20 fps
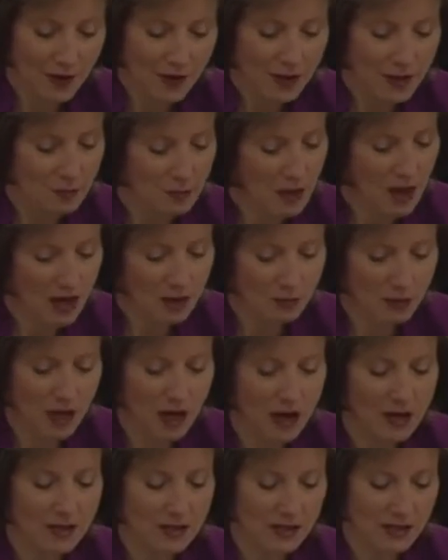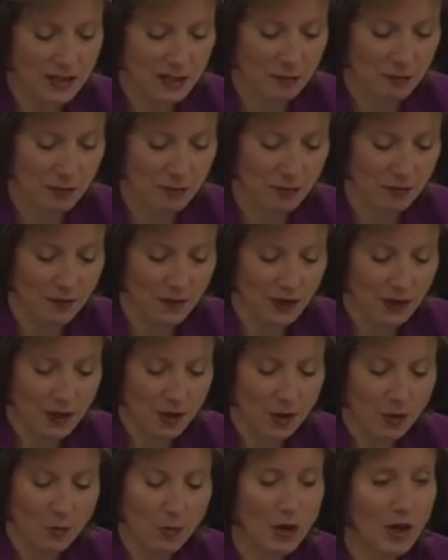The bottom line is simple.
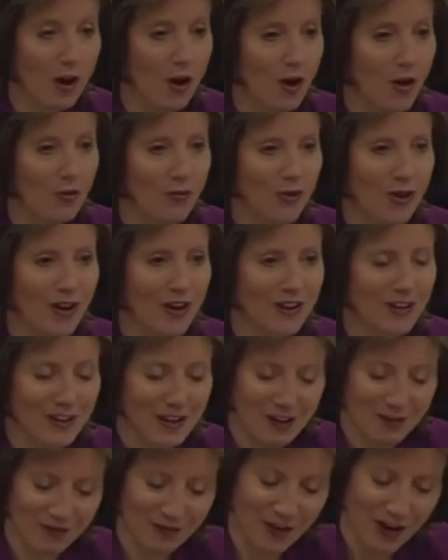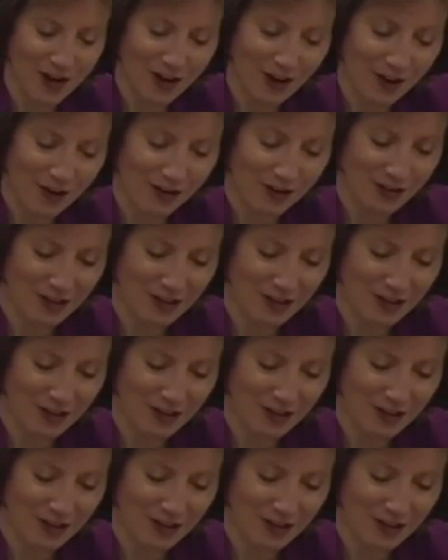We all want a fair,